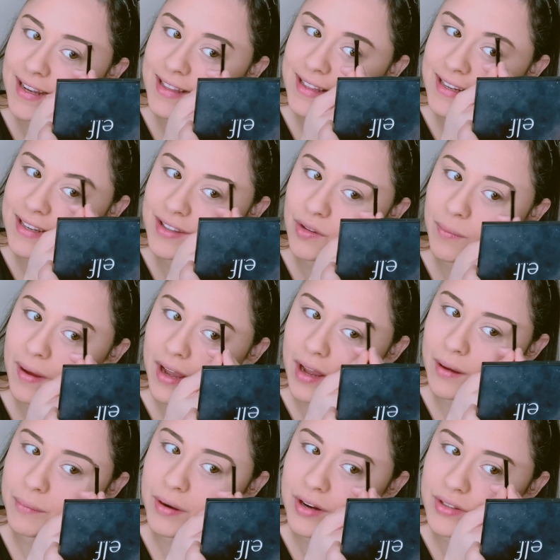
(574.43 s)
didn't do my
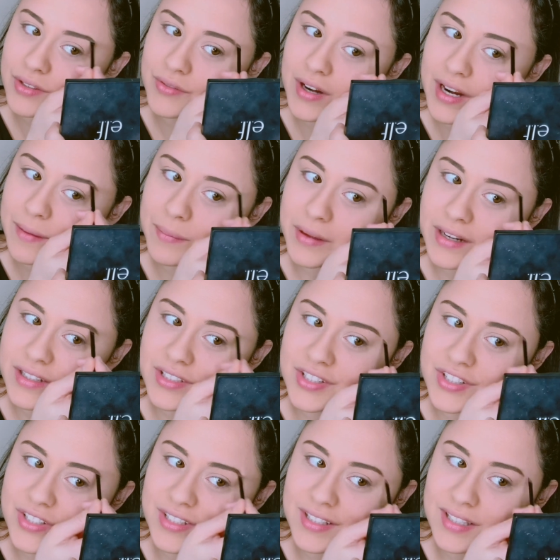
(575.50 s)
eyebrows right, but it's
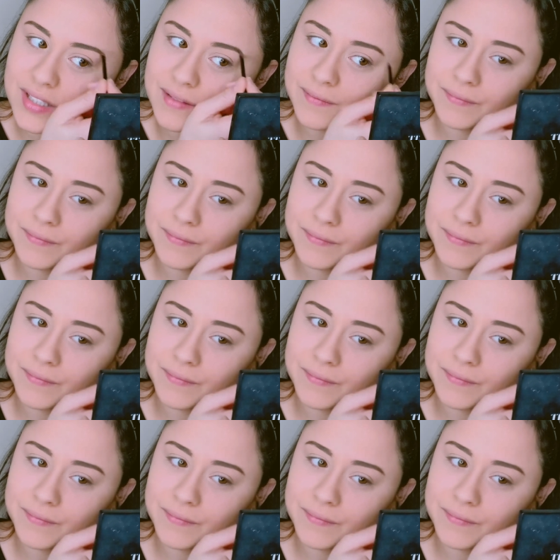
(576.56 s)
just,